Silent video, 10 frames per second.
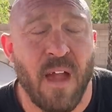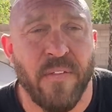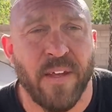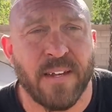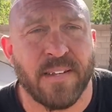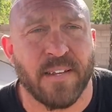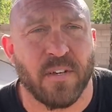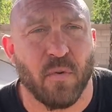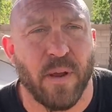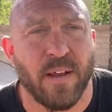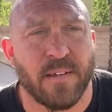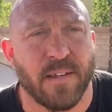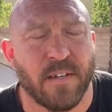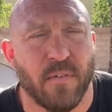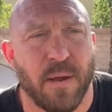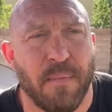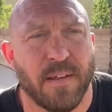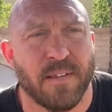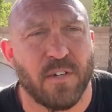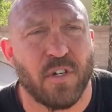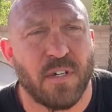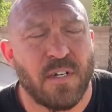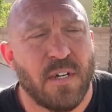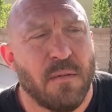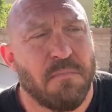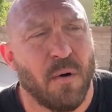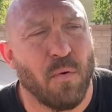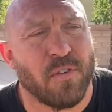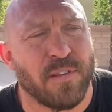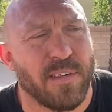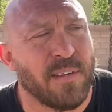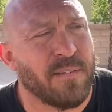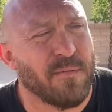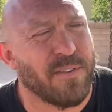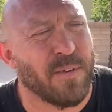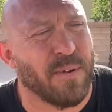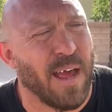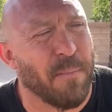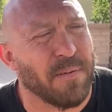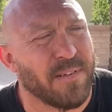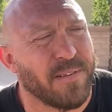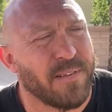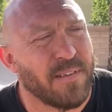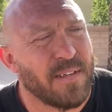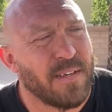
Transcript: I think it sends a great message. But we'll see. We'll see what happens.